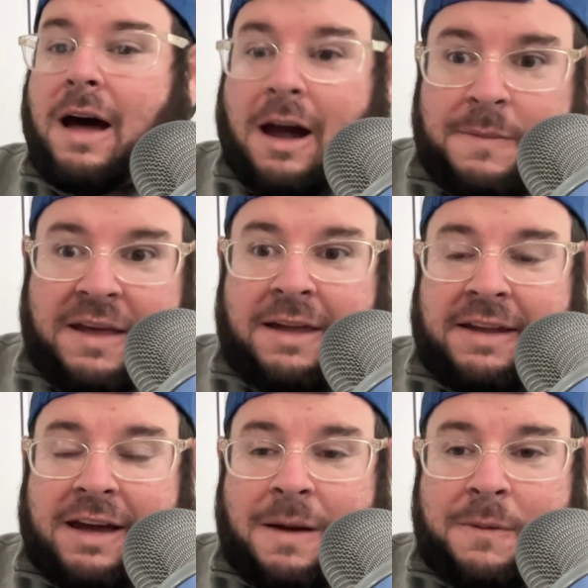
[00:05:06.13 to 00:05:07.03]
I'm the
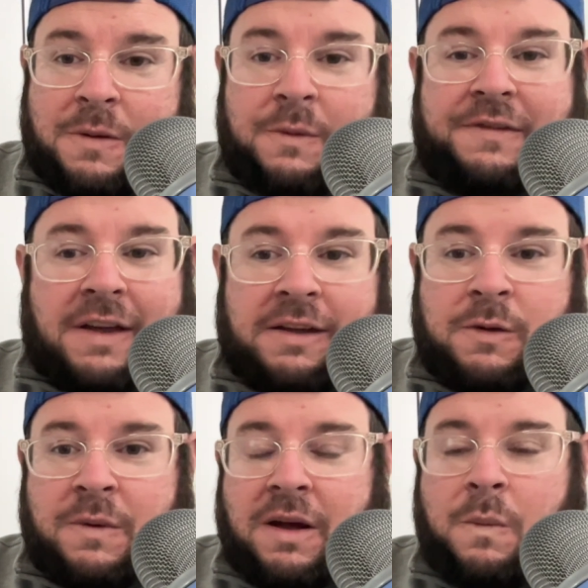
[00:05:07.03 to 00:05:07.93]
handicapper that will tell
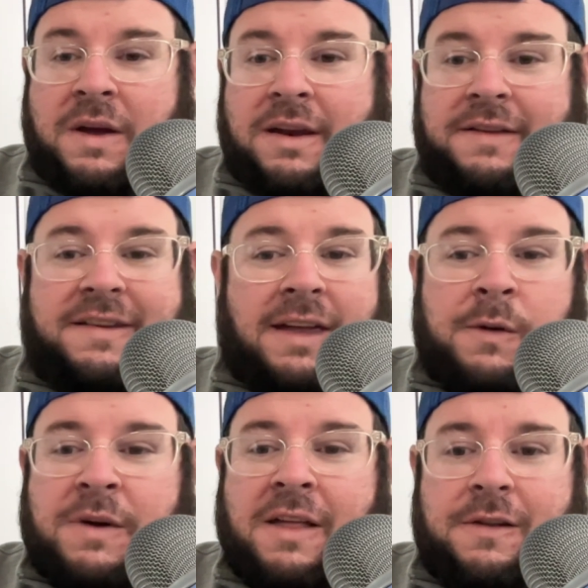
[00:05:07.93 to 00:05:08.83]
you when I win and tell
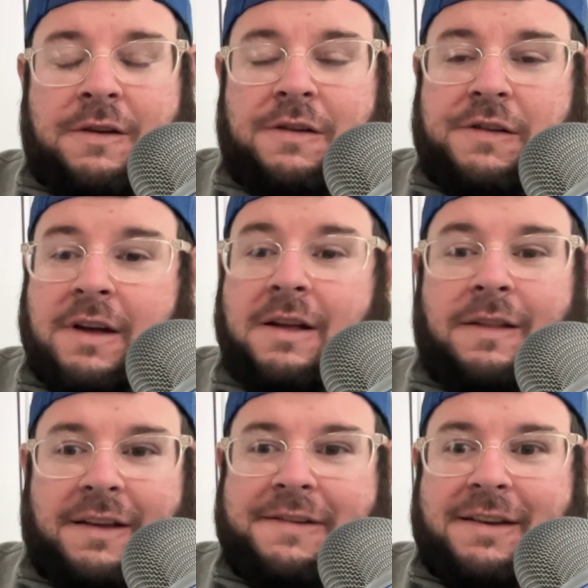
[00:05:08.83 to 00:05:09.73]
you when I lose.
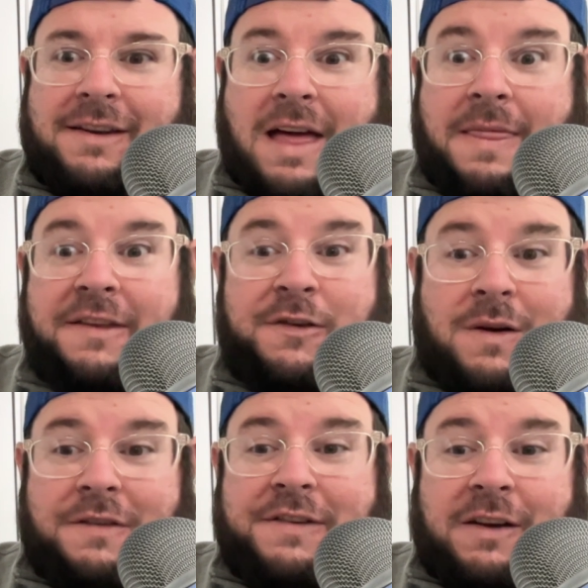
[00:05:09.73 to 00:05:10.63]
Listen, this
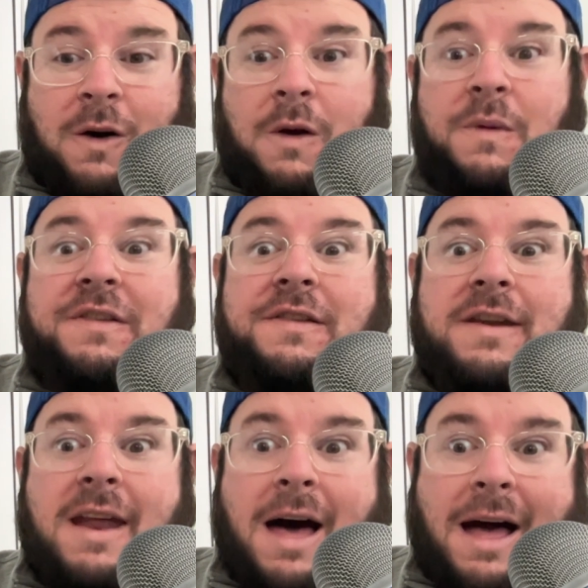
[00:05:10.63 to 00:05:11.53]
UFC card was
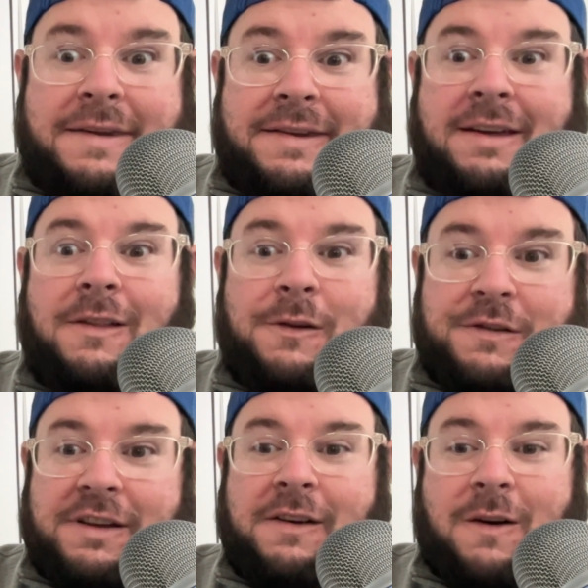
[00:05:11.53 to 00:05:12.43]
not a
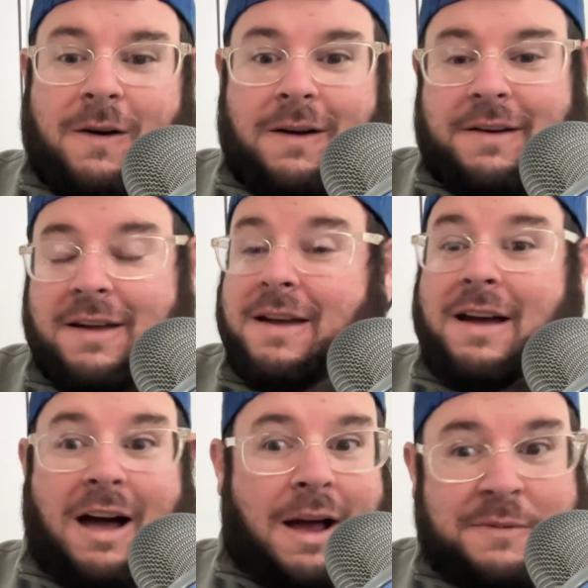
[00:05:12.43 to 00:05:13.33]
losing card.
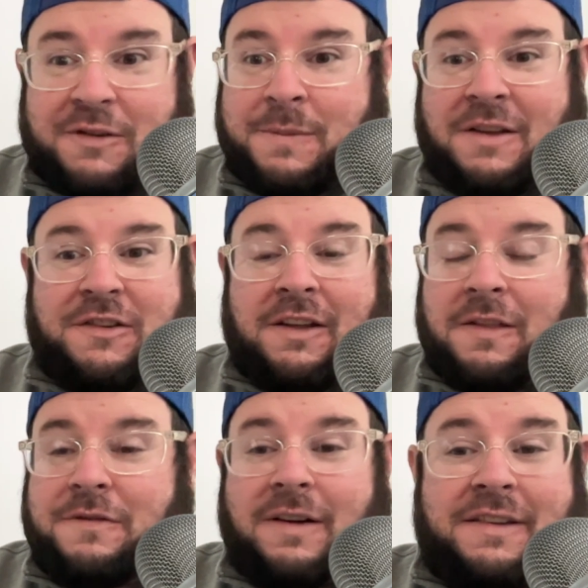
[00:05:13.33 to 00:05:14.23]
I'm just mentioning
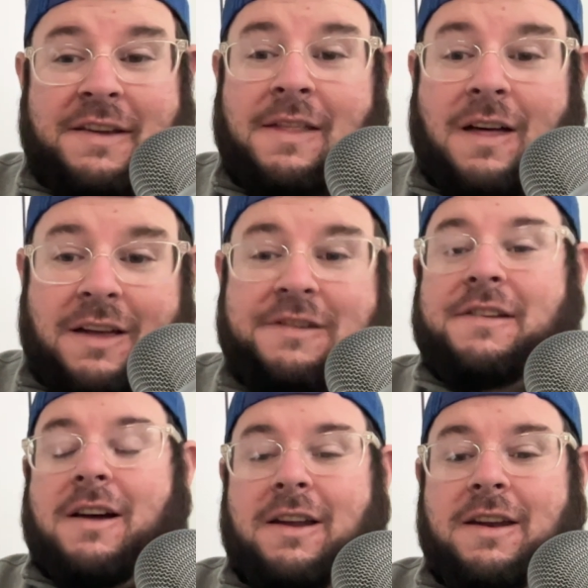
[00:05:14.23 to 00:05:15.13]
the fights I
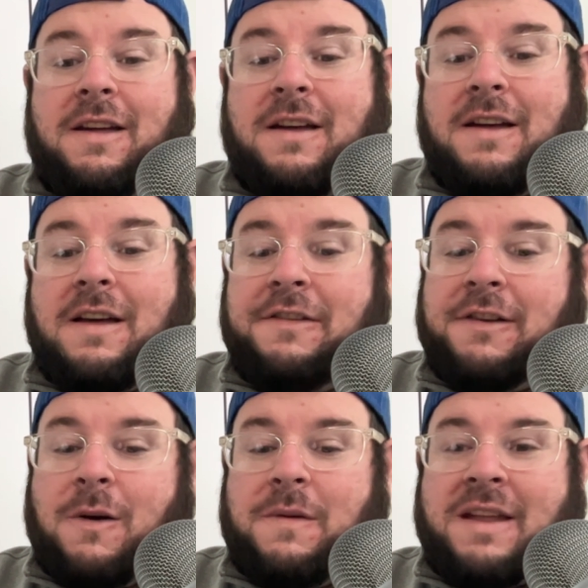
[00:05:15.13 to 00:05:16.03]
lost on.
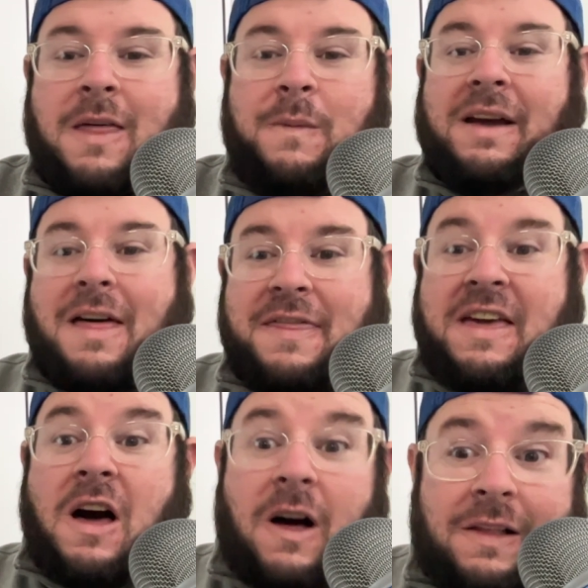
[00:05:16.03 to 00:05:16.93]
So now that we got
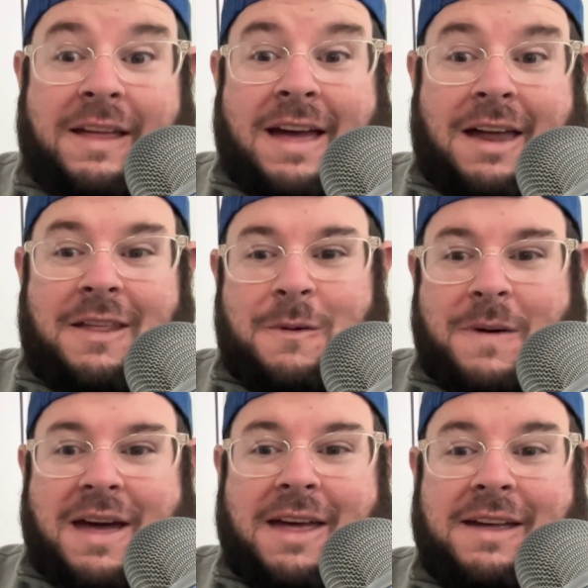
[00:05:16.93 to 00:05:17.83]
the ugly out of the
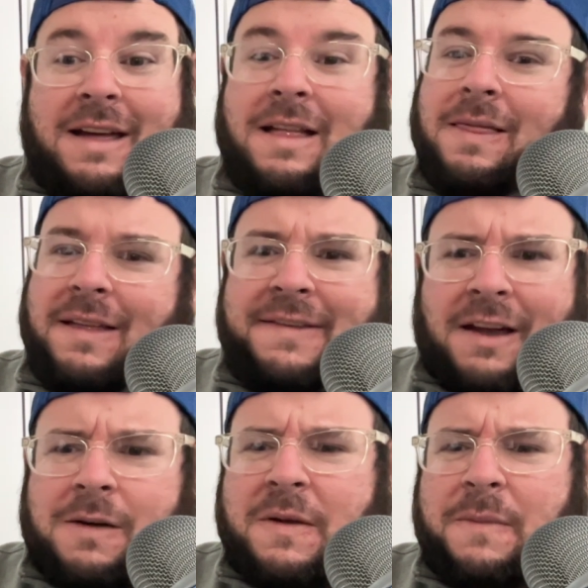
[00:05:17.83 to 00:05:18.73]
way, let's
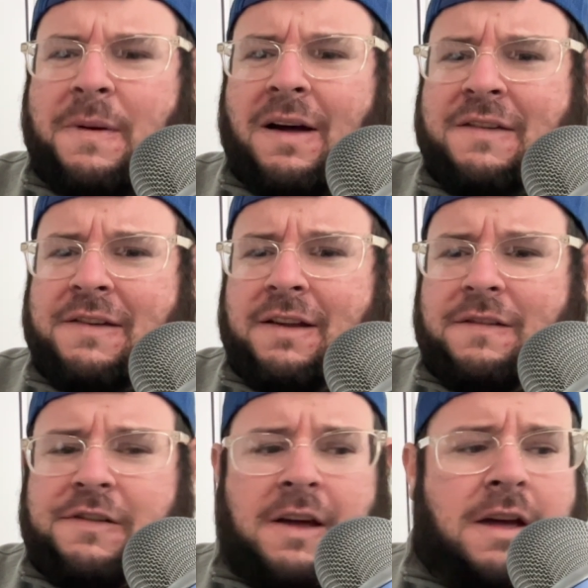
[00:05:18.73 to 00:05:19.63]
talk about the
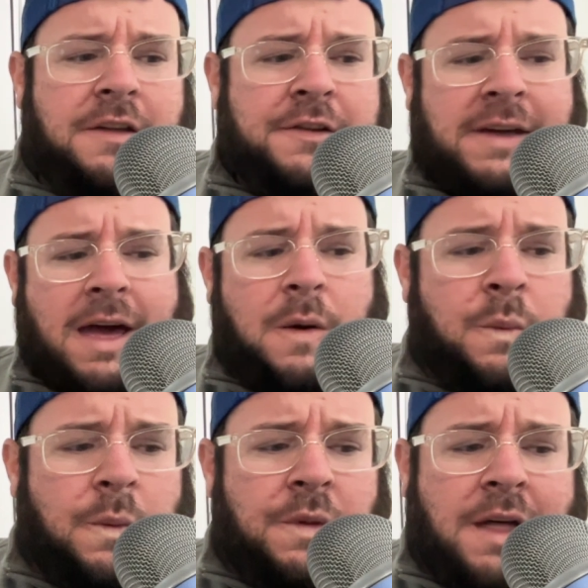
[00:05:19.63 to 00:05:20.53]
positives. So
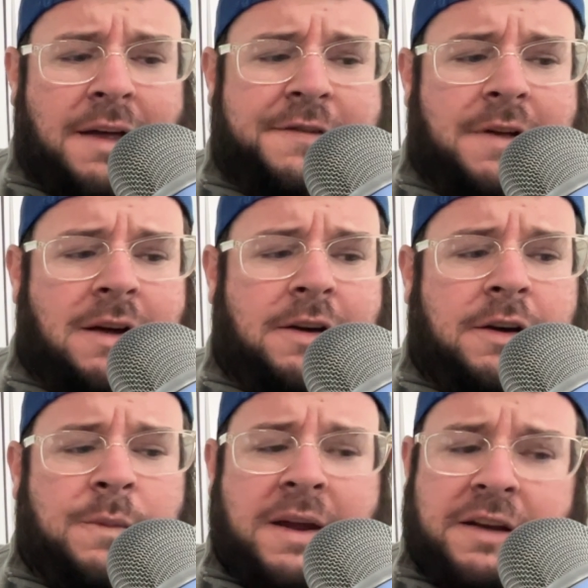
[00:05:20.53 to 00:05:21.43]
yeah, lost on
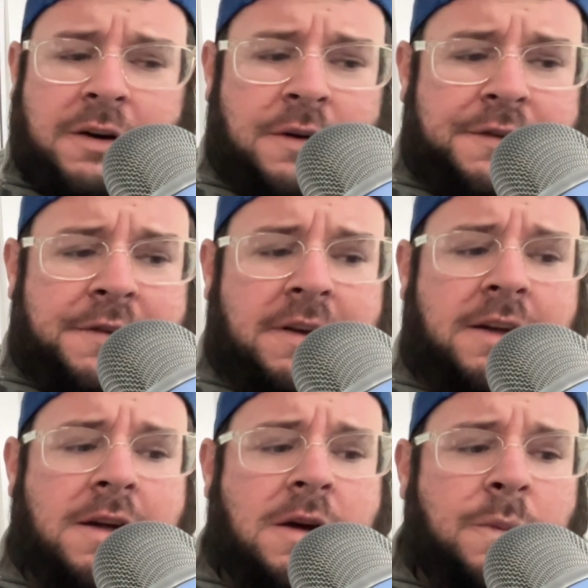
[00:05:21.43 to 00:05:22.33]
Randy Costa.